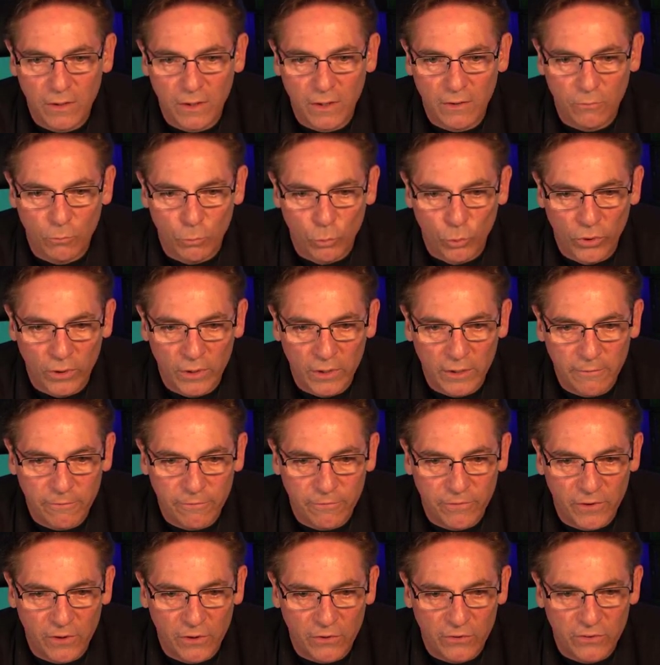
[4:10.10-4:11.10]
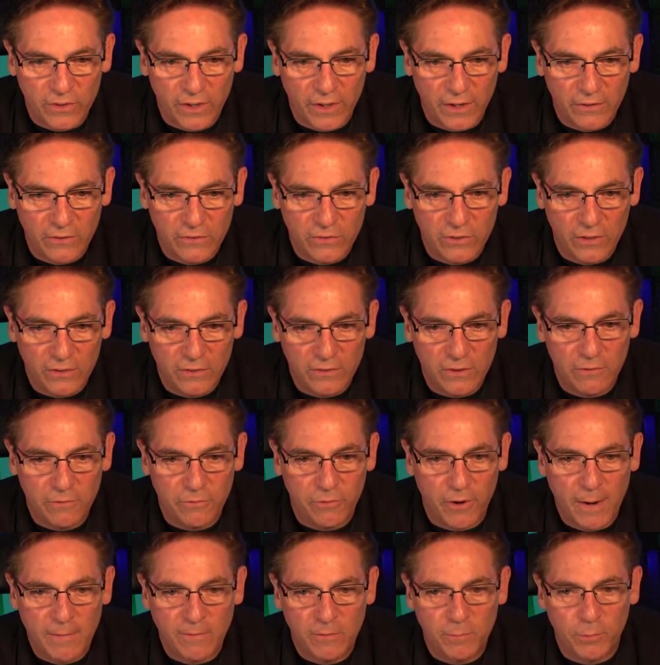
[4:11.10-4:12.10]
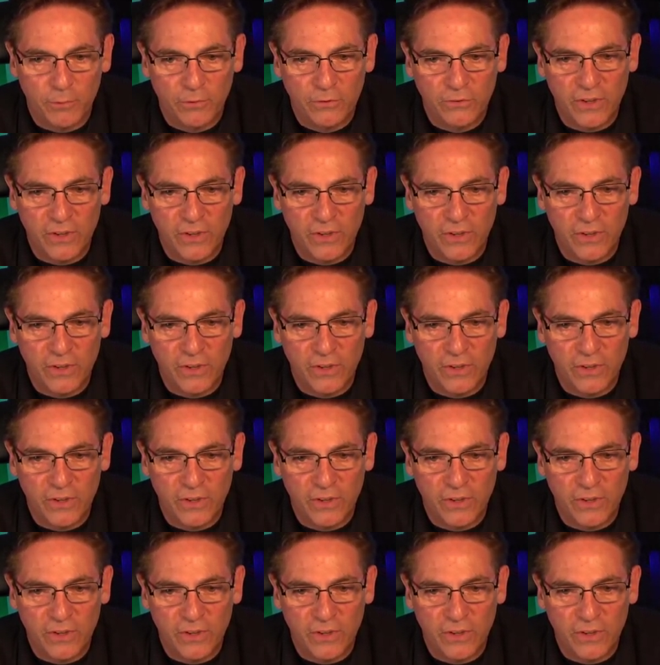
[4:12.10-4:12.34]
it really feels like 60 frames per